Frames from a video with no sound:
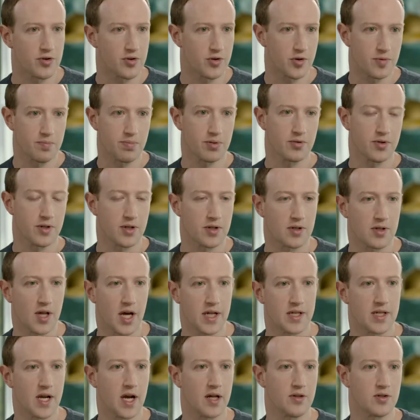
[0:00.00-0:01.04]
or your political
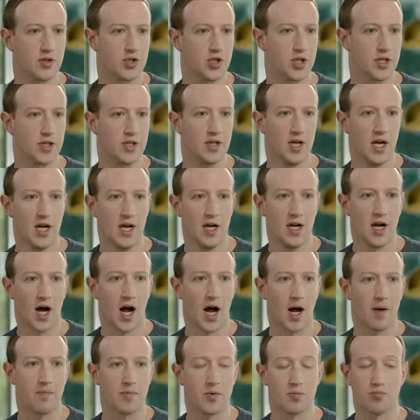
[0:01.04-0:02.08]
ideology,
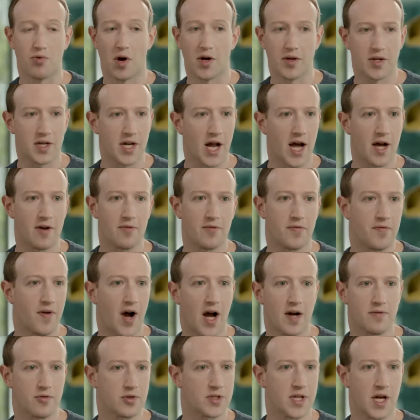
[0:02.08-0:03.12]
you're probably going to have
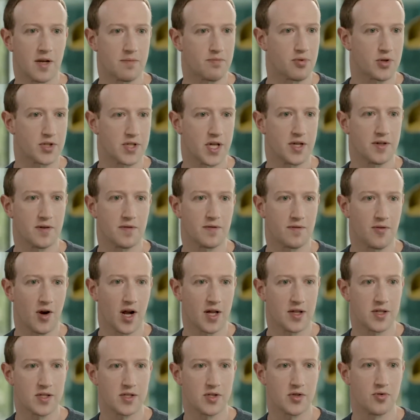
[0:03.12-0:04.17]
5 or 10% of
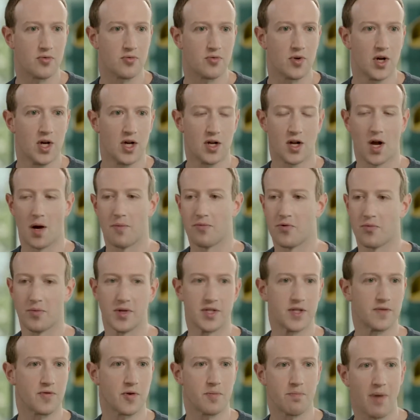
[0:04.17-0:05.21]
friends who come from a
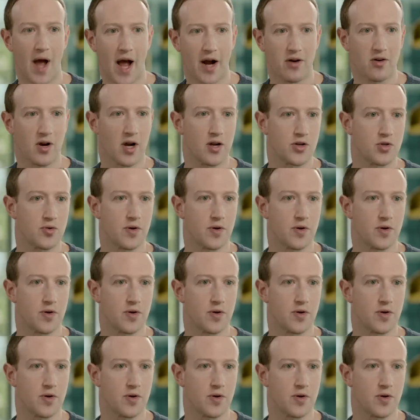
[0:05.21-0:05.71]
different background,